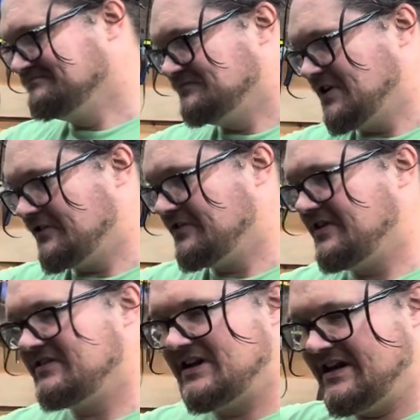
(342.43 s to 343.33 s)
another
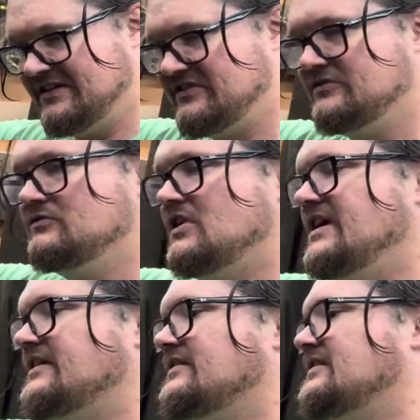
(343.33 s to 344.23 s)
thing that I do
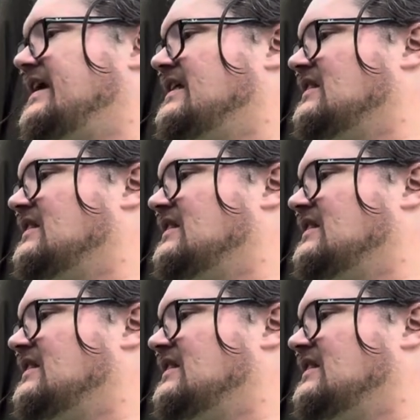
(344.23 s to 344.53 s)
like a